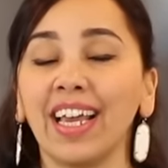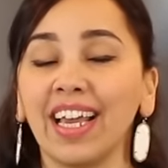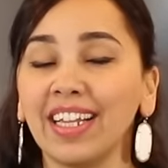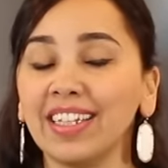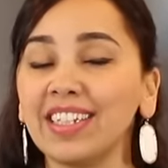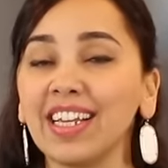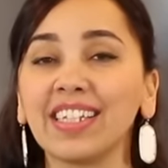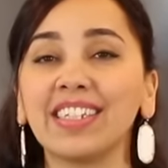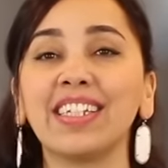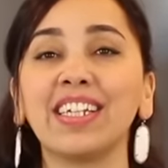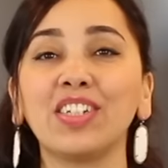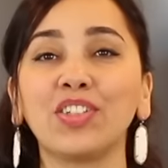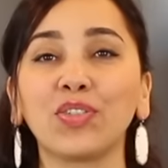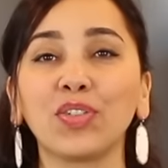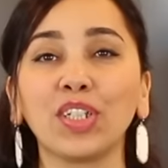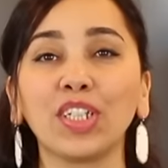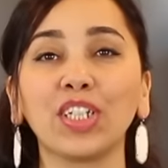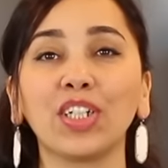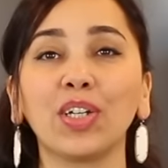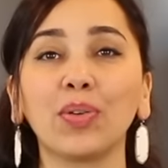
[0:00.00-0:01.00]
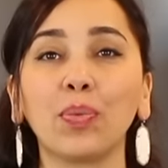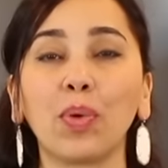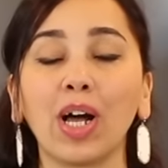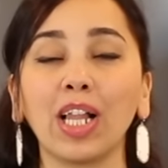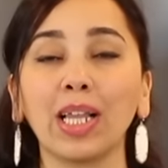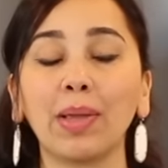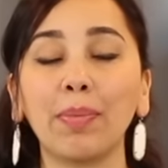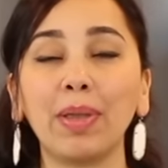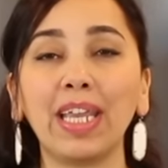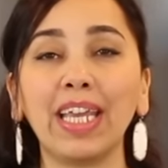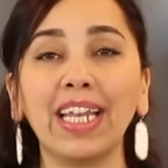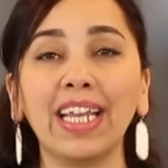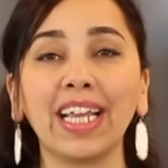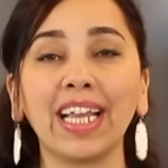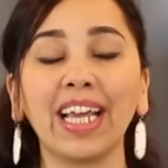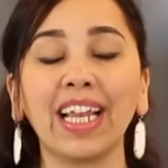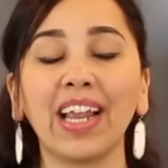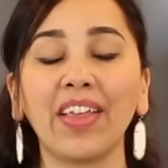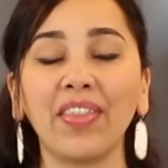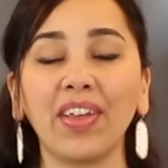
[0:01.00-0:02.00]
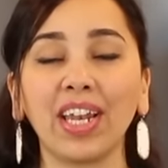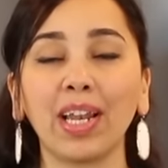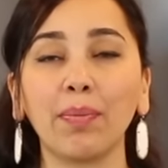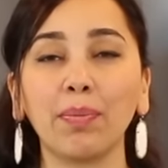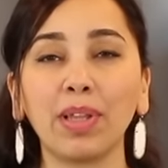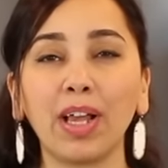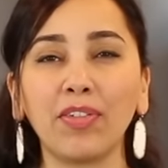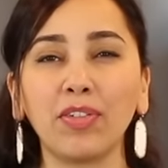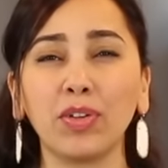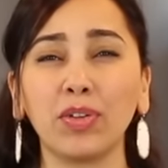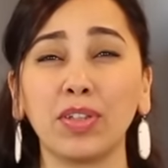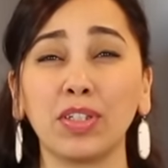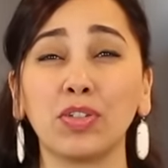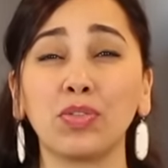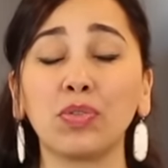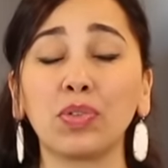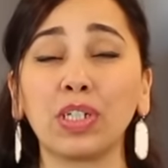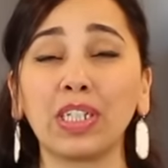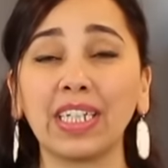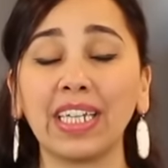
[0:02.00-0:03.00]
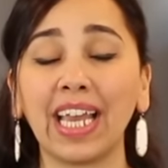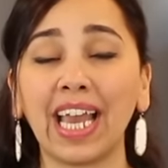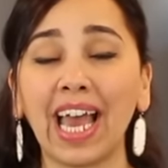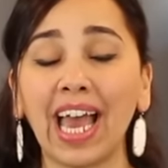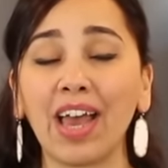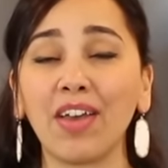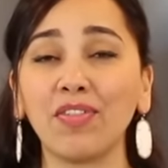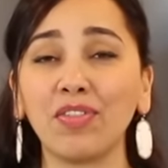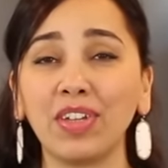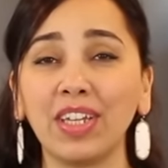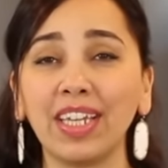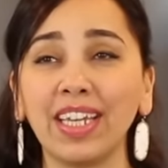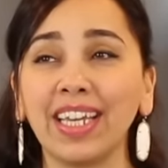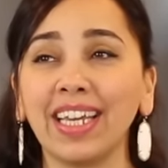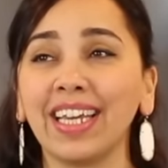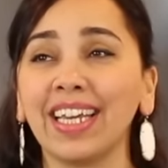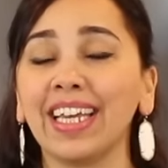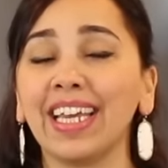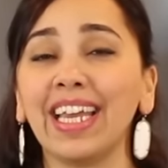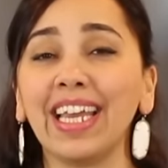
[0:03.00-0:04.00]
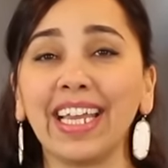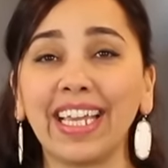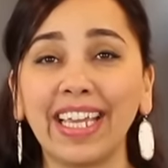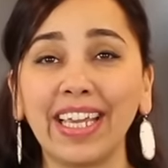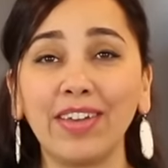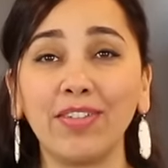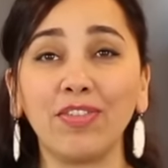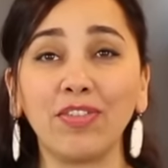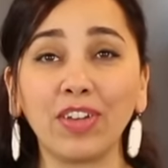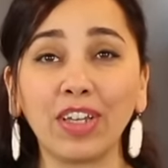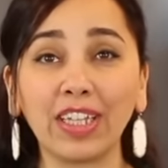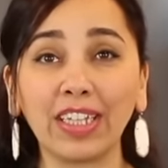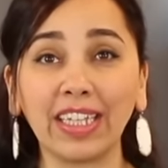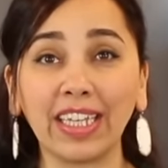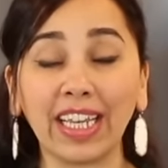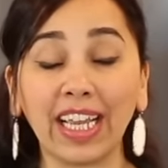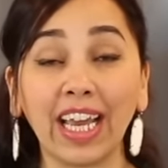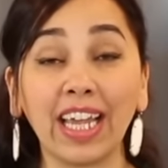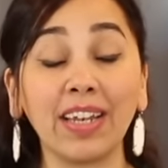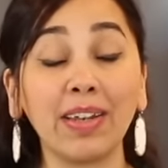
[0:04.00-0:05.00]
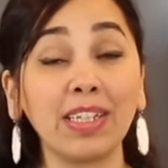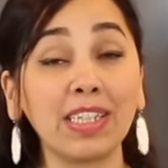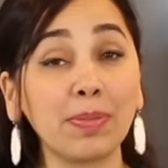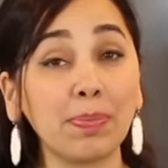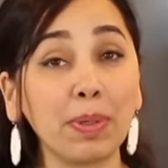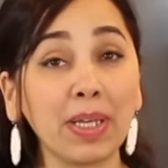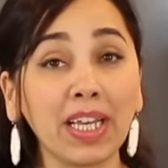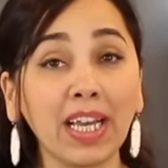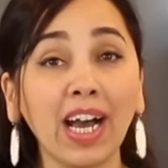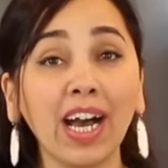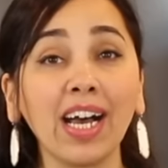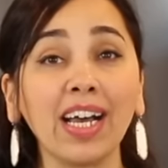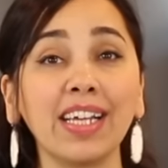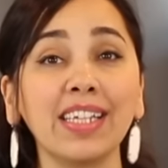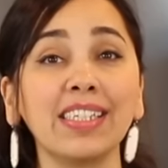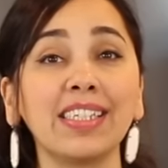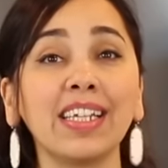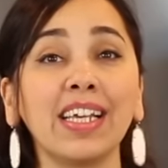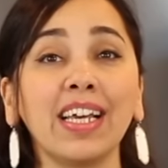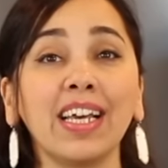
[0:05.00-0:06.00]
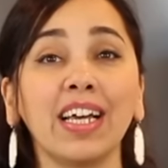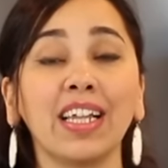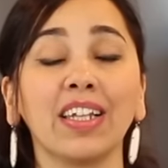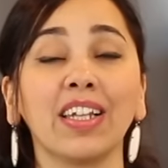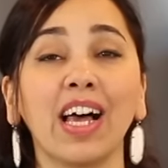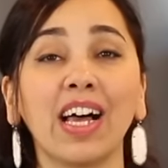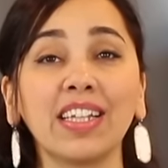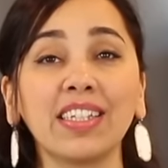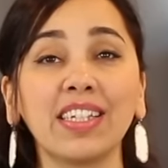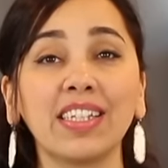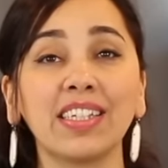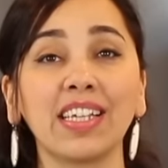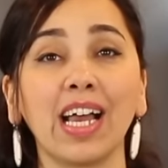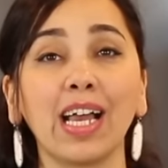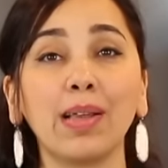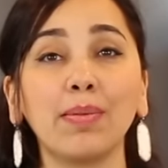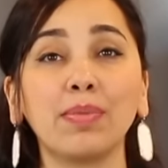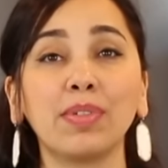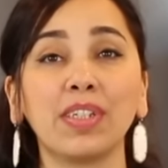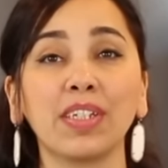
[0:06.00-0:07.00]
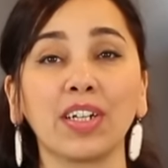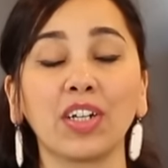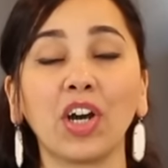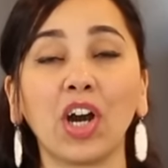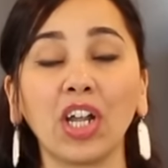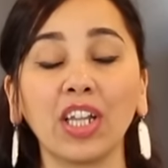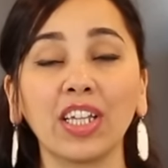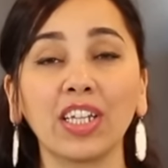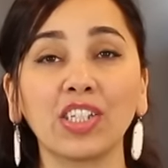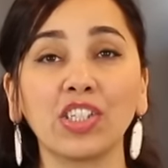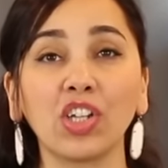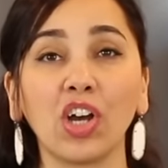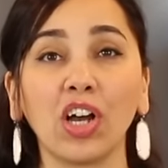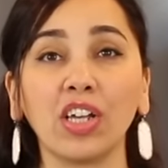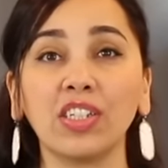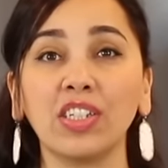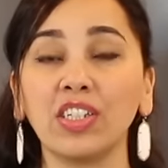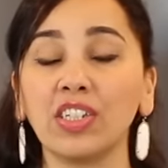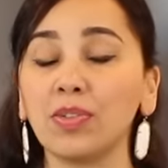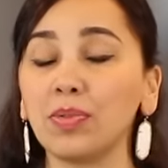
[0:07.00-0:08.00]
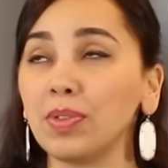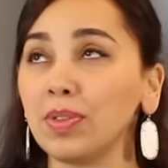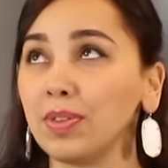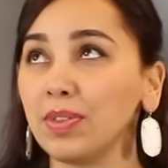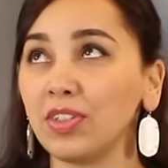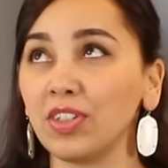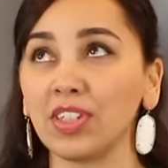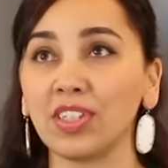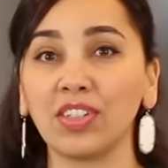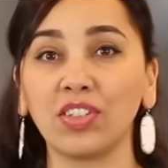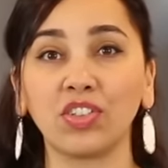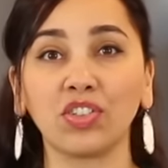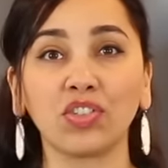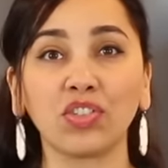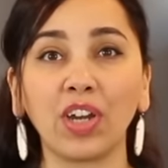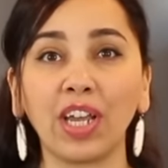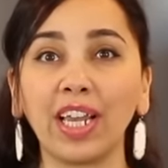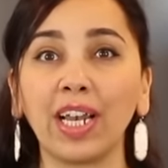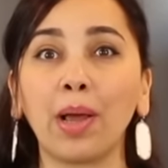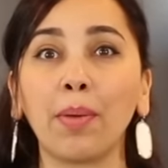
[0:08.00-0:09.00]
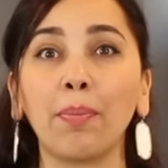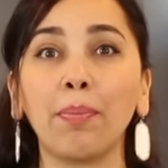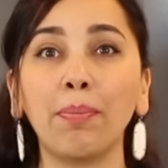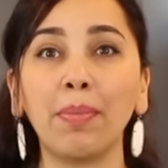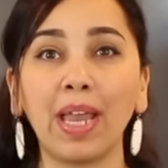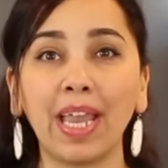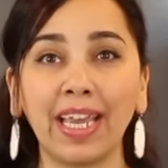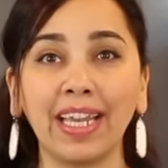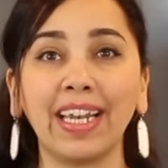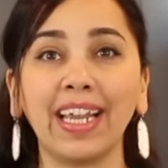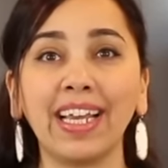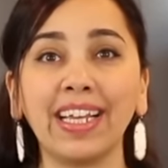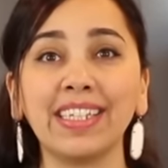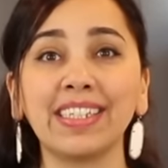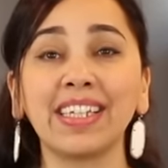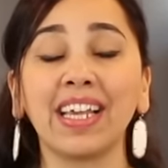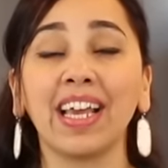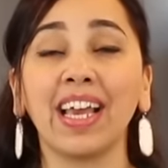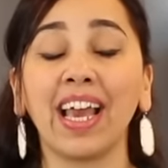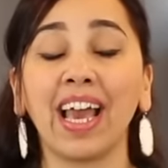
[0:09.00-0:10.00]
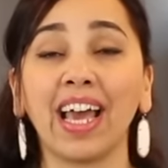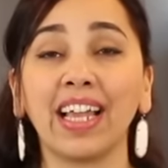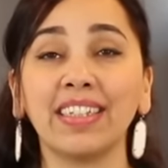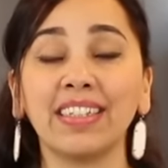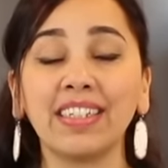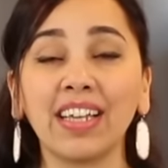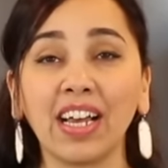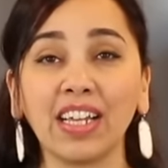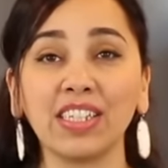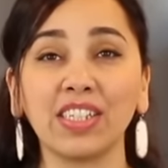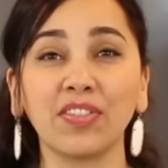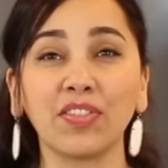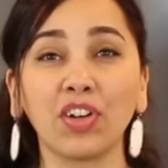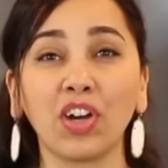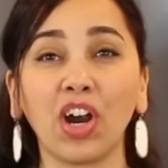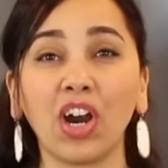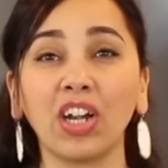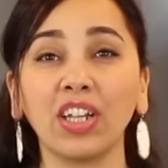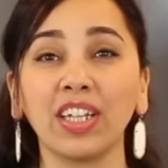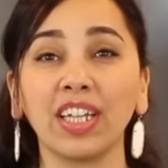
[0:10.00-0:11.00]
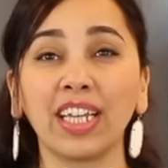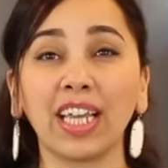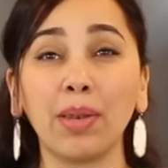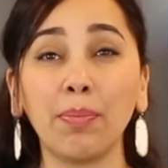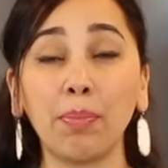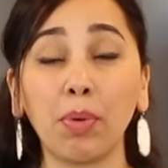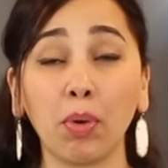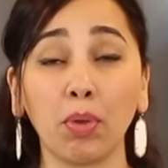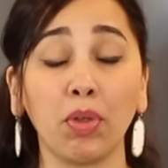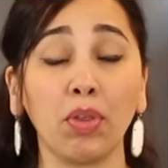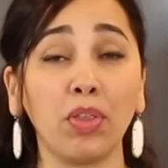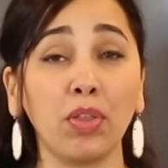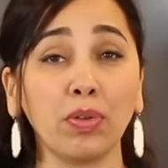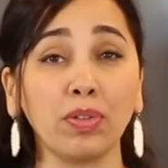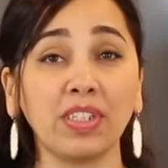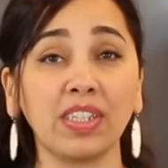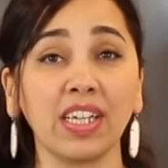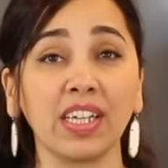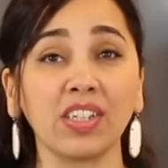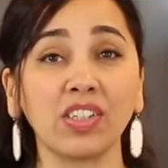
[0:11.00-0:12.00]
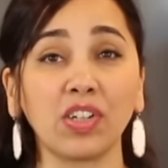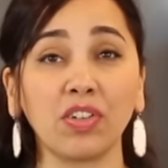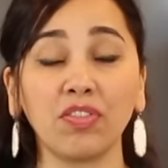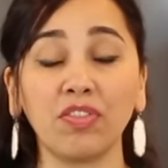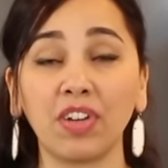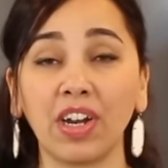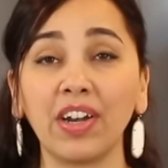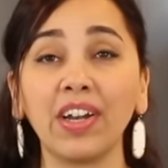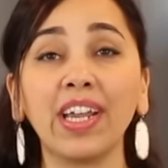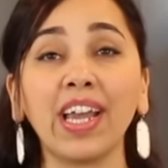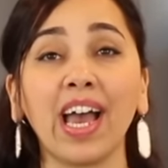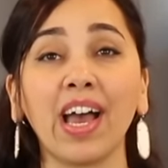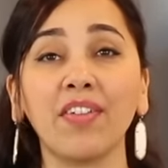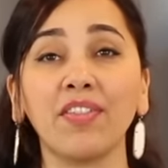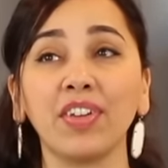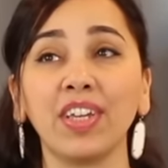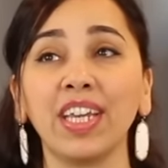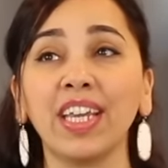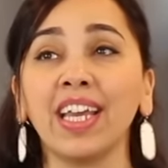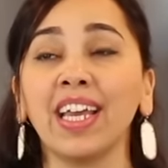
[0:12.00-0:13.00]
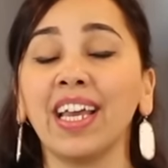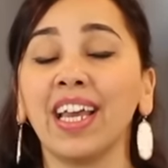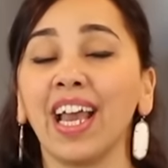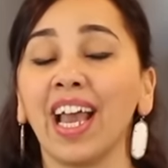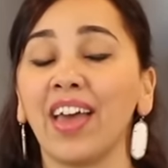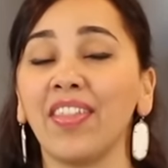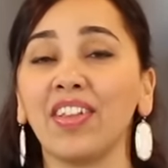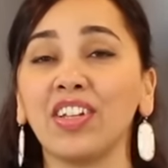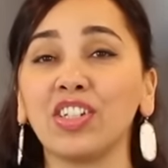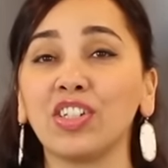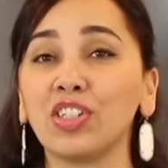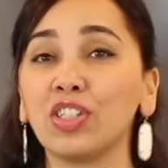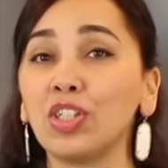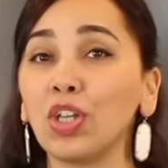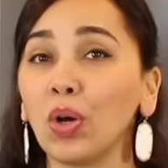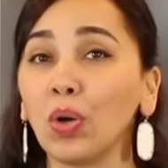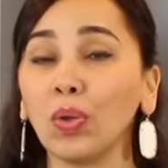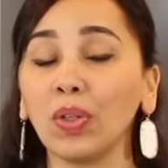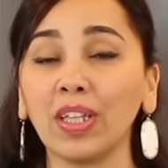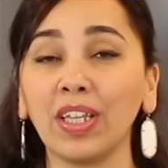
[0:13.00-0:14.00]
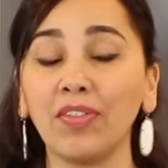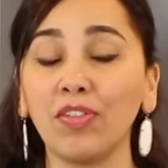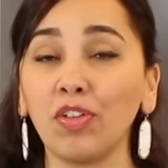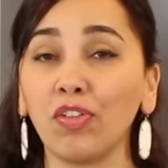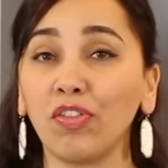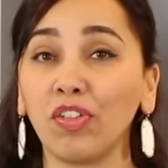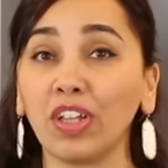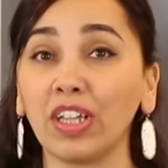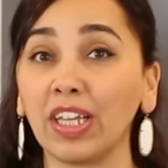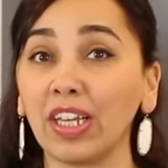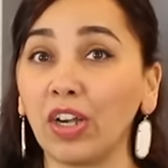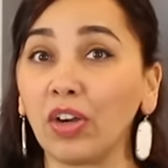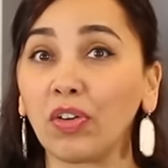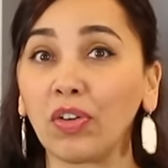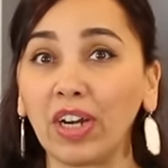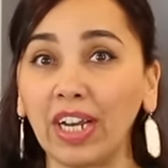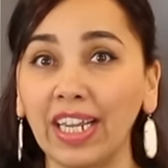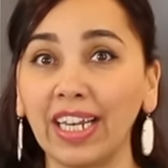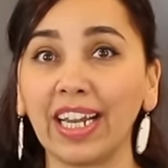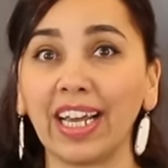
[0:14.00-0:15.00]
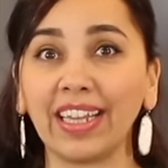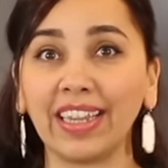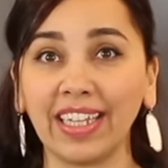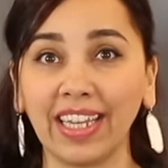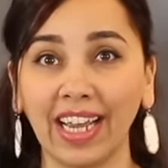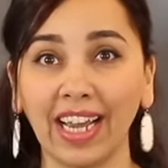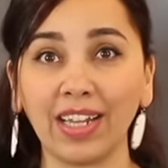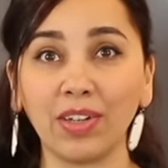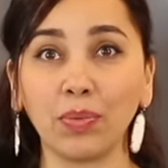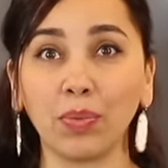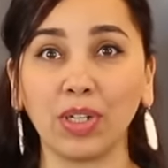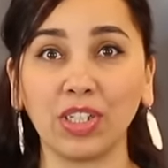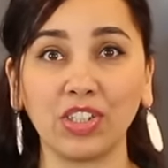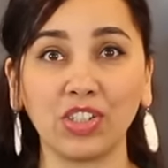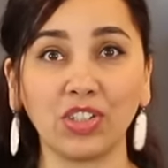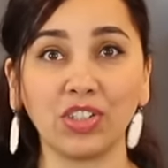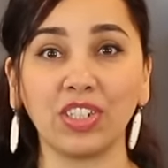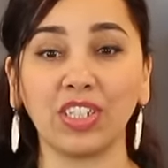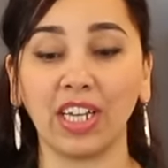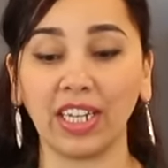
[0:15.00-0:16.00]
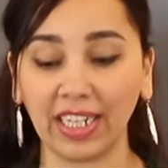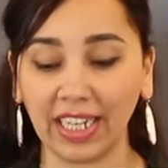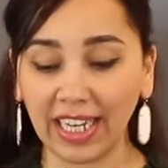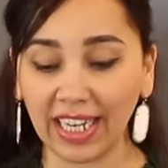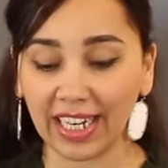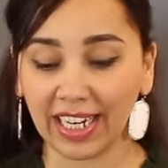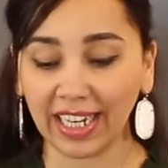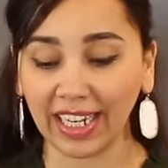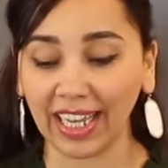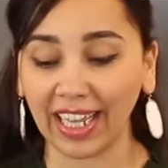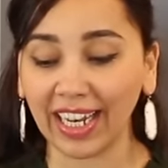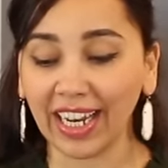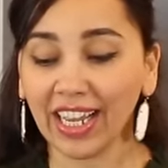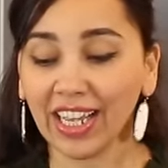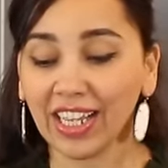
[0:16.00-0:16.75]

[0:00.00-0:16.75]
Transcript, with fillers: it does taste really good while I'm eating it, and then I'm left with this really heavy, icky feeling, and it's because lots of times the garlic sauce is just straight up mayonnaise and tons of garlic, and both of those things are very heavy and they just don't leave you feeling great at the end once you're done eating it.